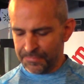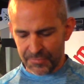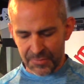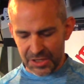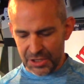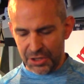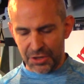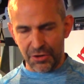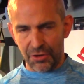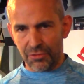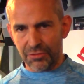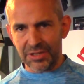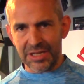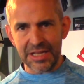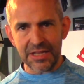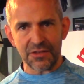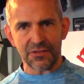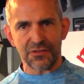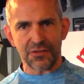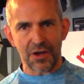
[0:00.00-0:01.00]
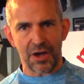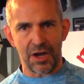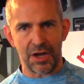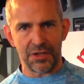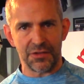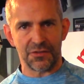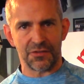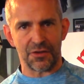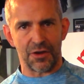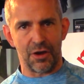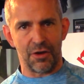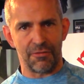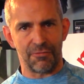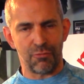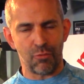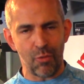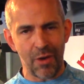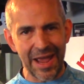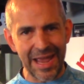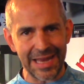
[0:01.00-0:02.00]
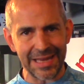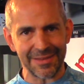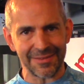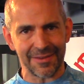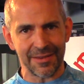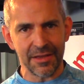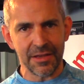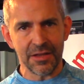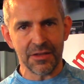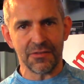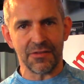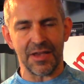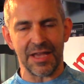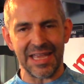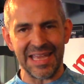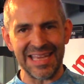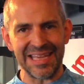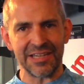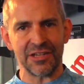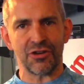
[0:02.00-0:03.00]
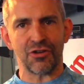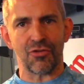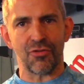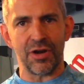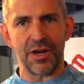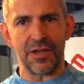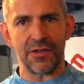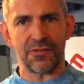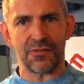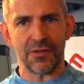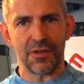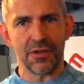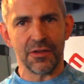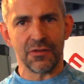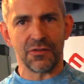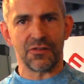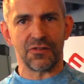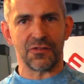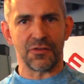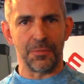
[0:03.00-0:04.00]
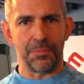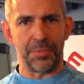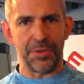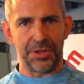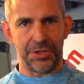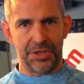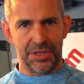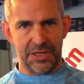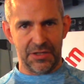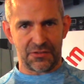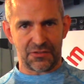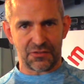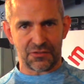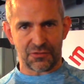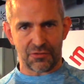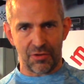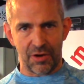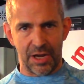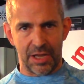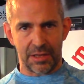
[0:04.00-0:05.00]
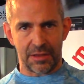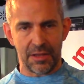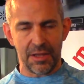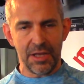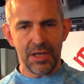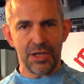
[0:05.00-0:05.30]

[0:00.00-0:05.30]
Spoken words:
You don't need tons of weight to increase stability strength.